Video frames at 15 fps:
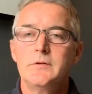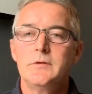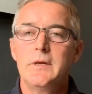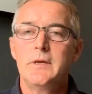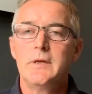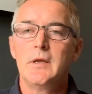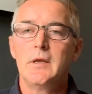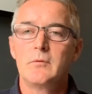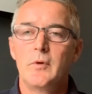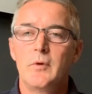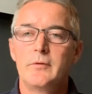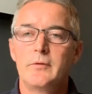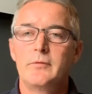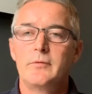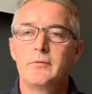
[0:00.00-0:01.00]
dealing
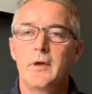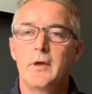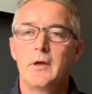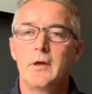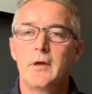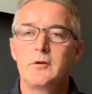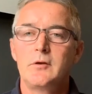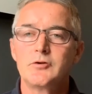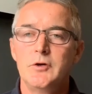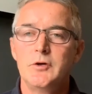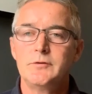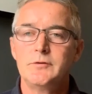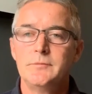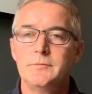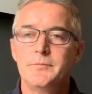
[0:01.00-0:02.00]
with young
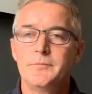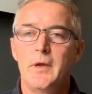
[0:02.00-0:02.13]
children,